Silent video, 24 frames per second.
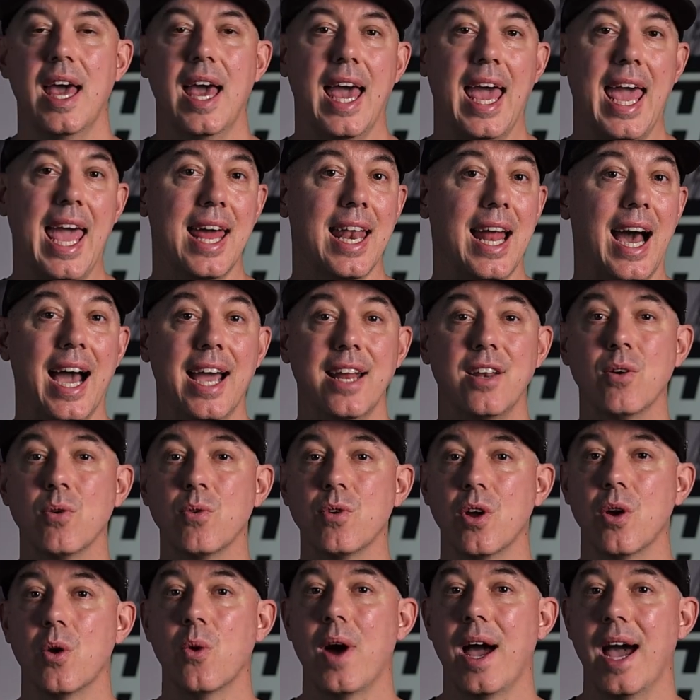And I don't
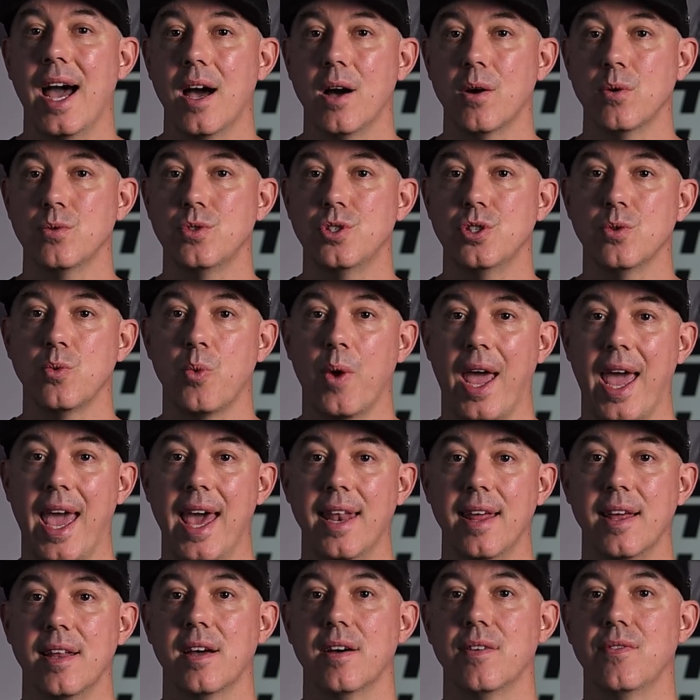know how to
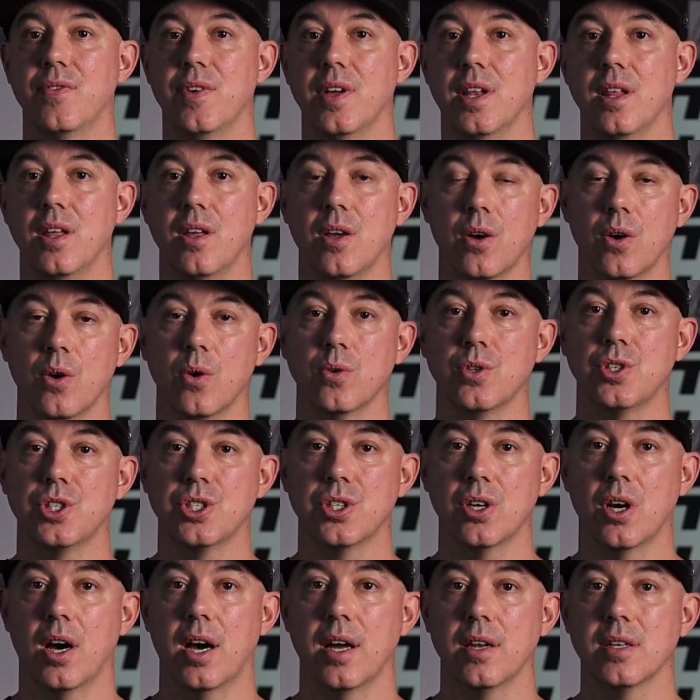edit a video
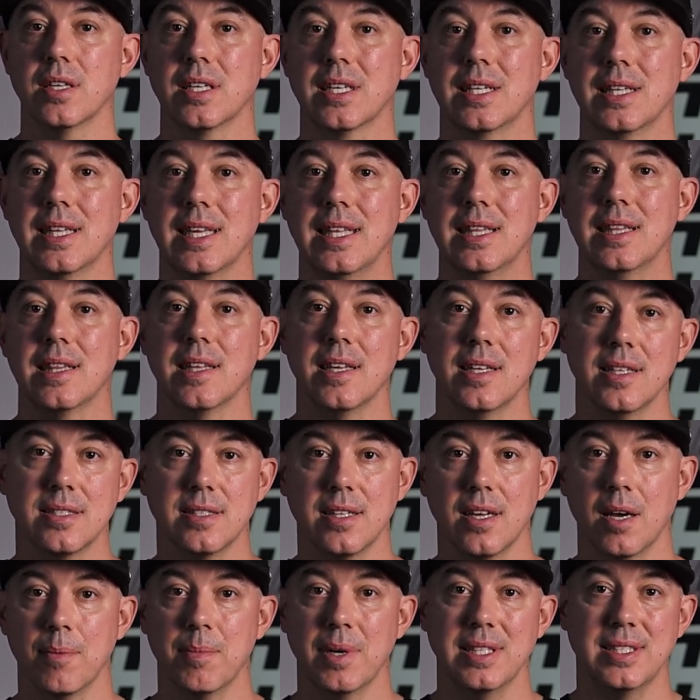shot cleanly,
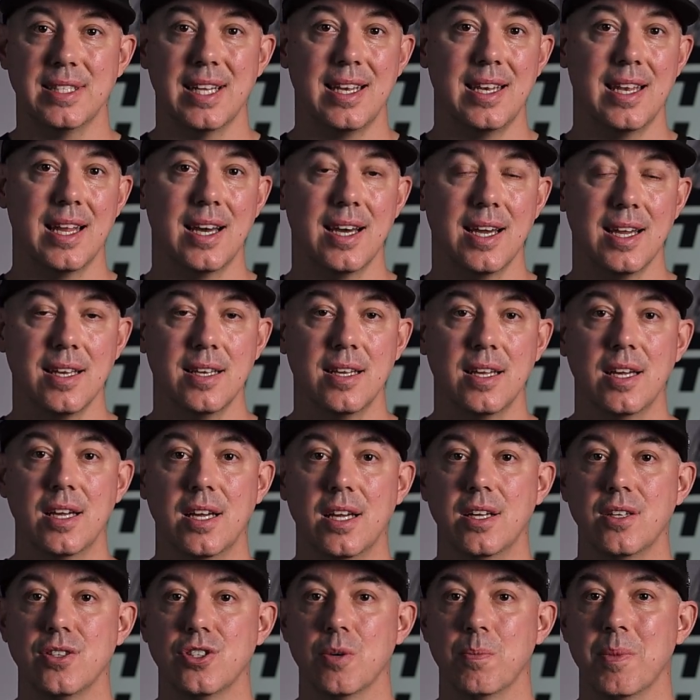say on my Z9,
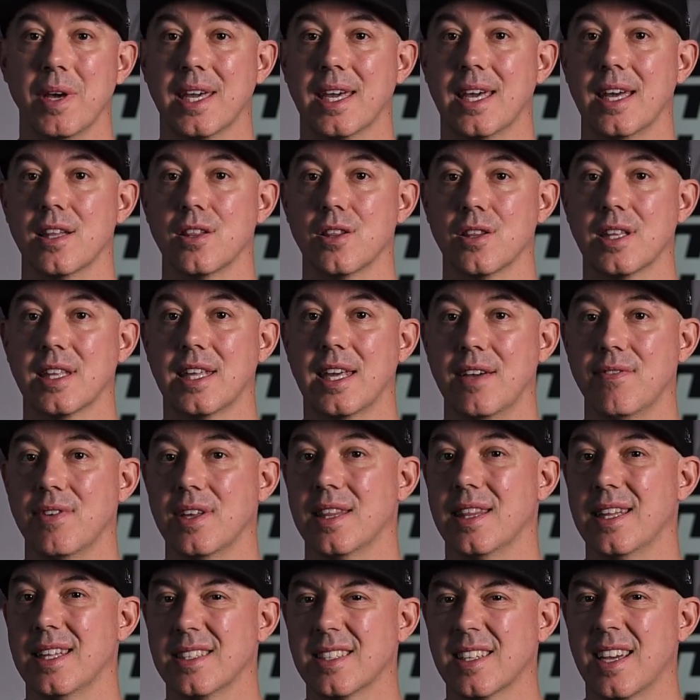to give
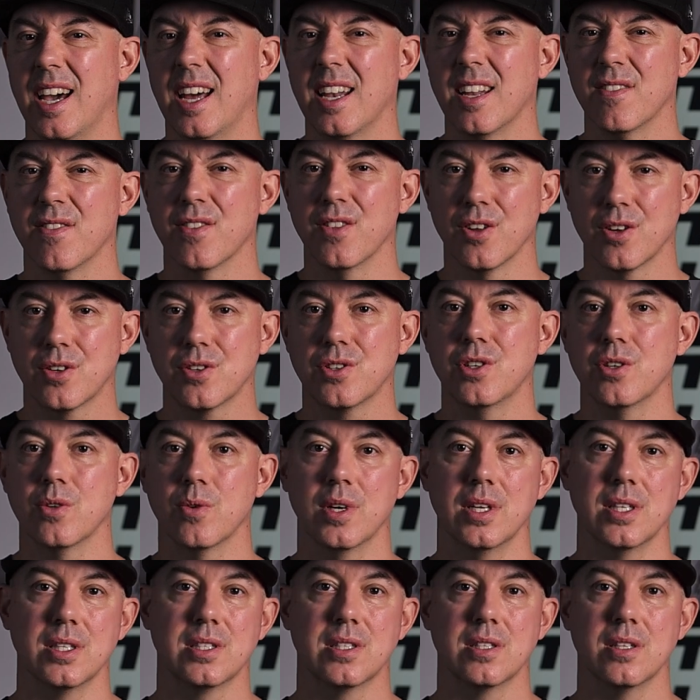it this kind of look to
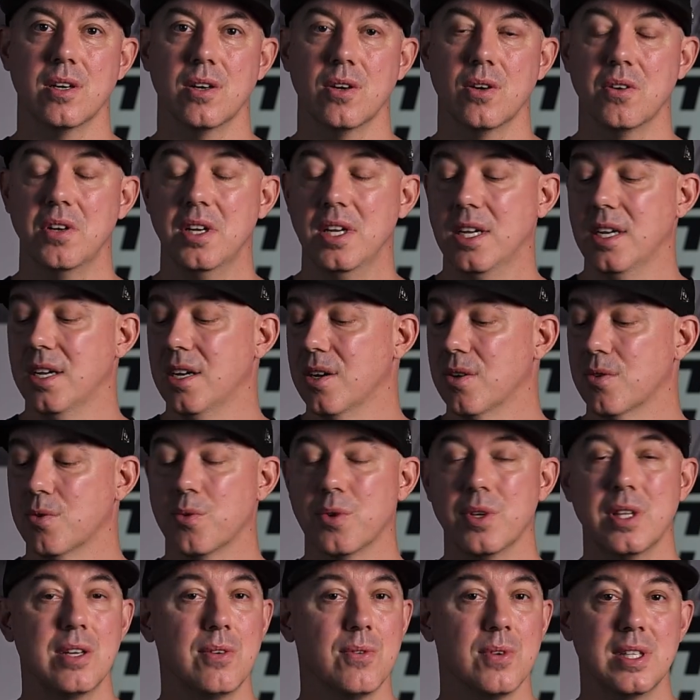it. So
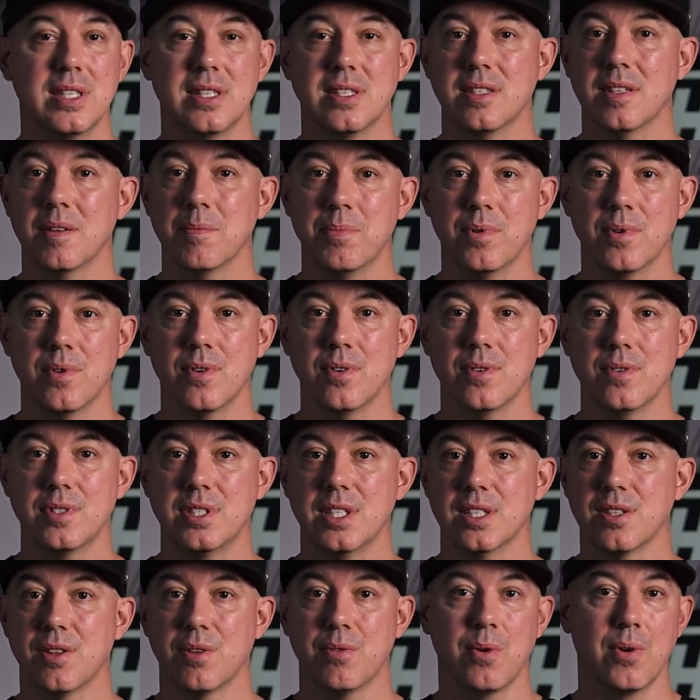really, really simple,
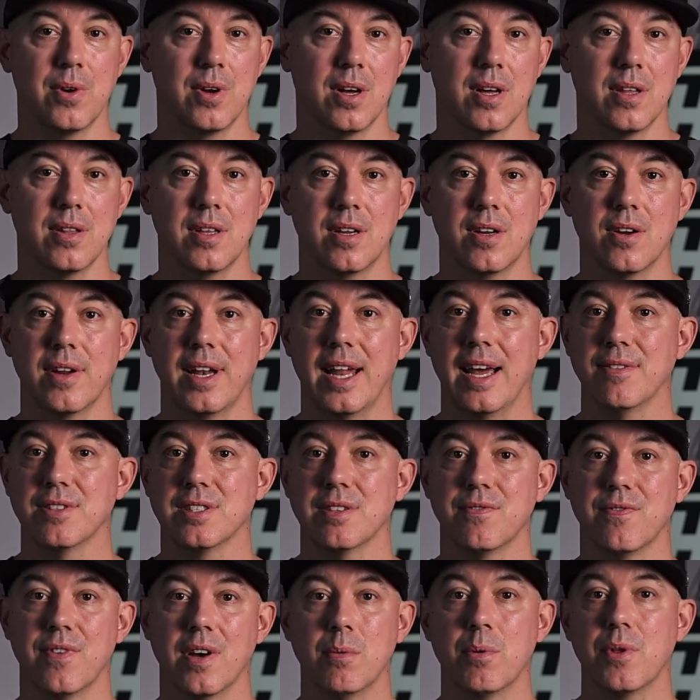just throw it on there and have
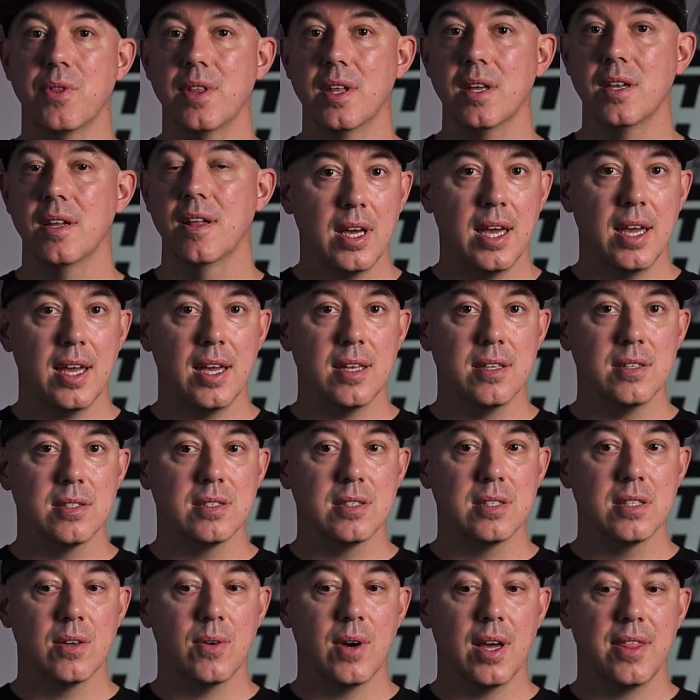some fun with it. And
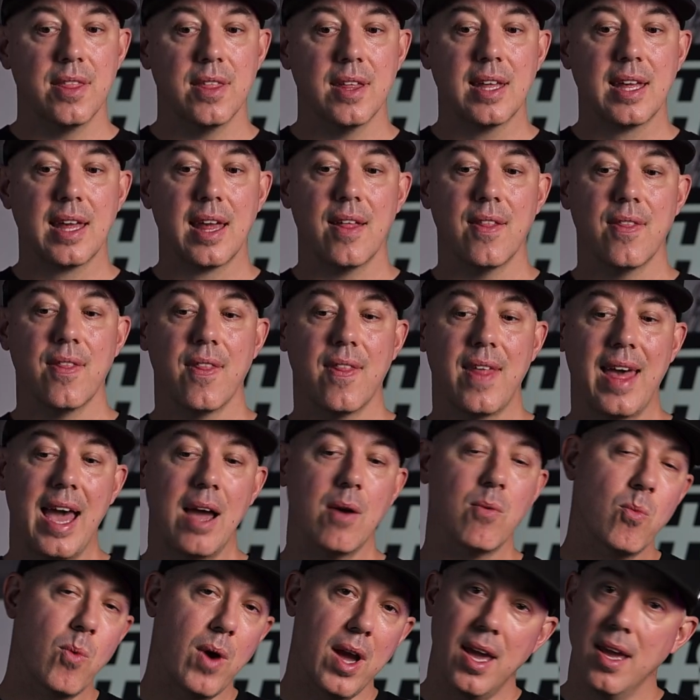so I think in
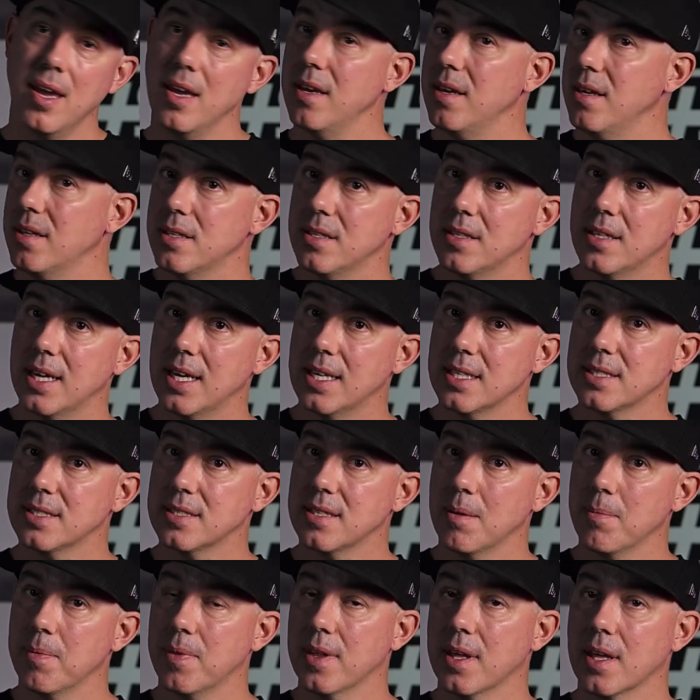that way, that's
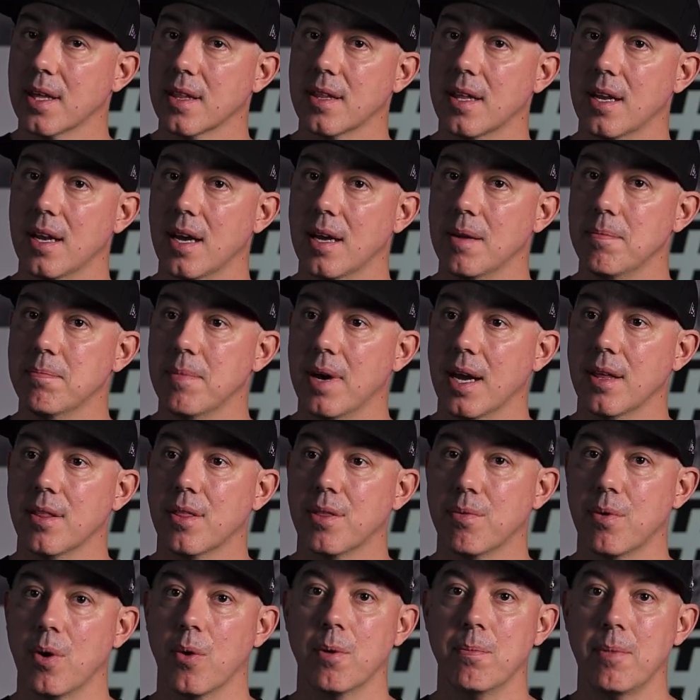something that I might
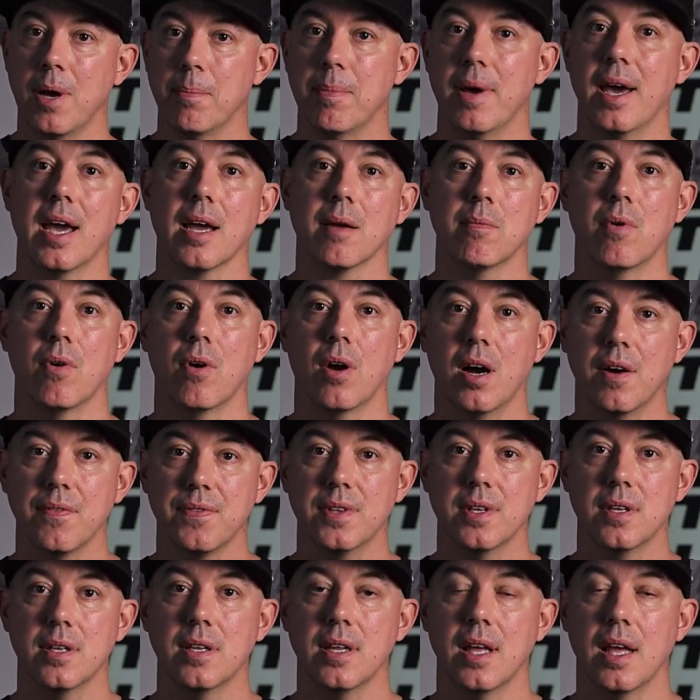throw in my bag more
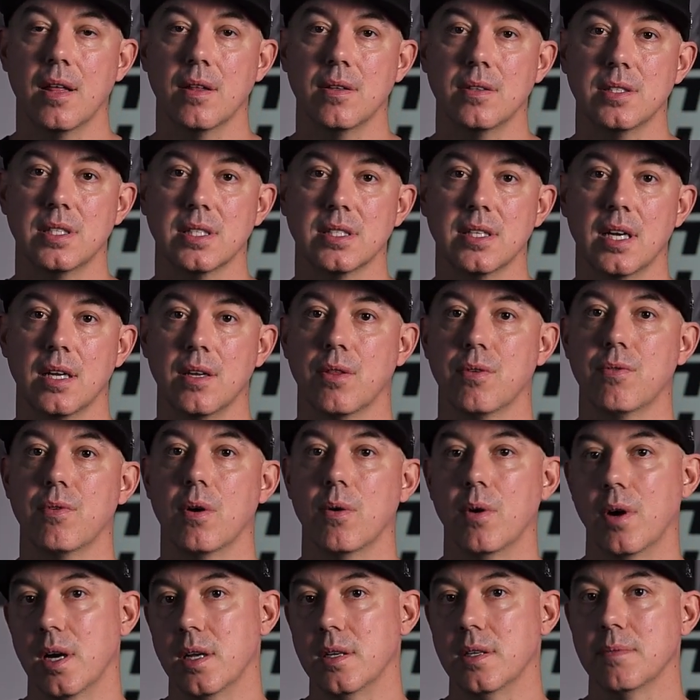often and decide to
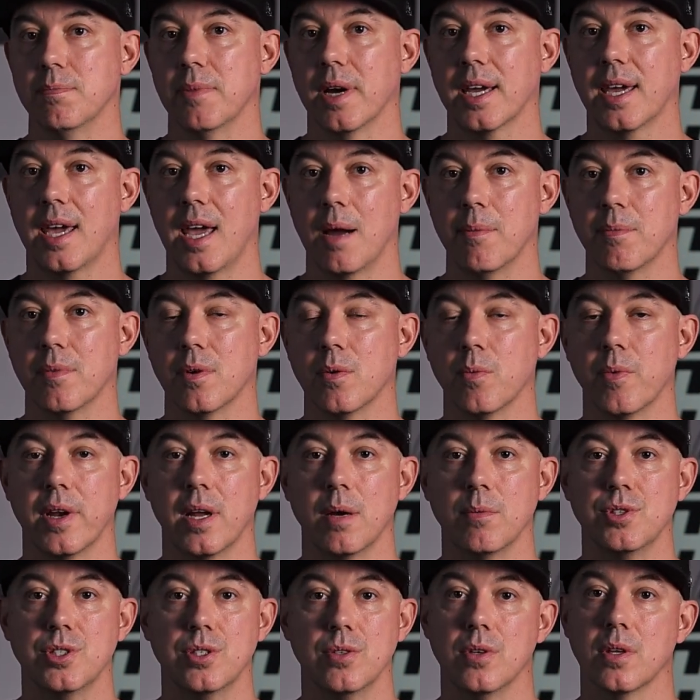throw on my camera when
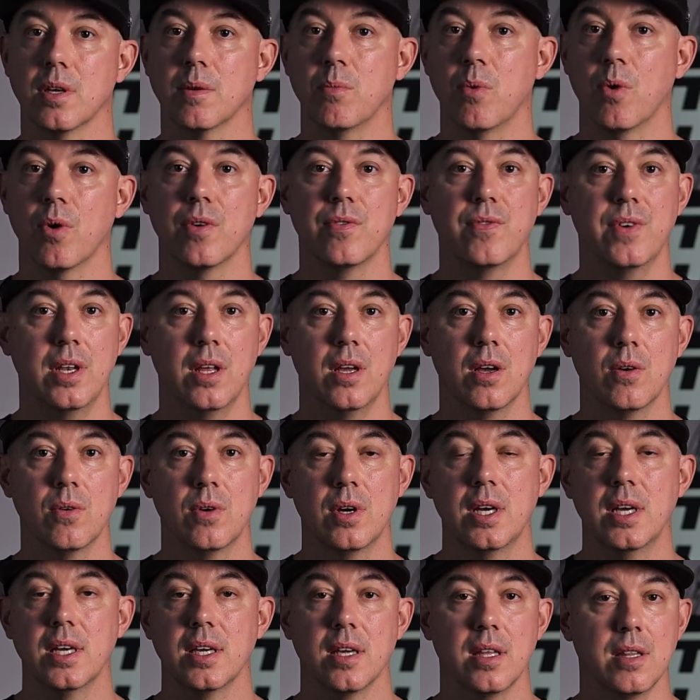I'm shooting more video
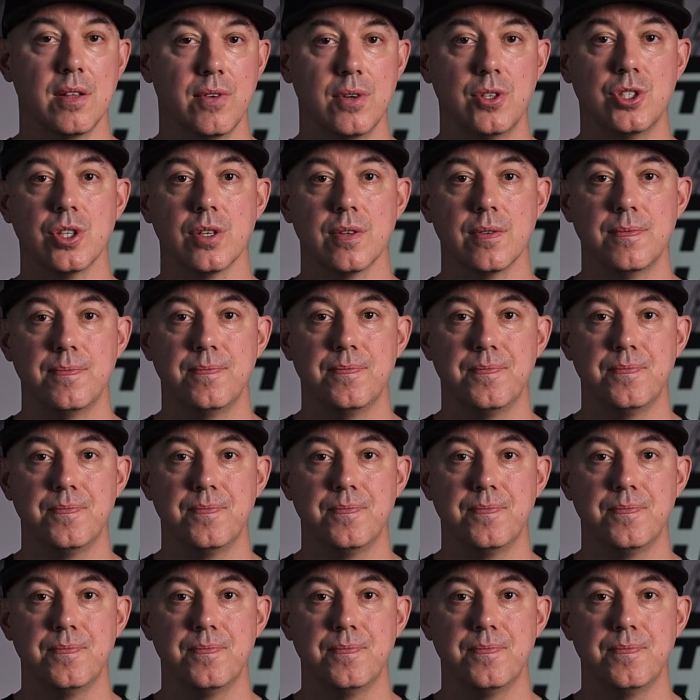in the future.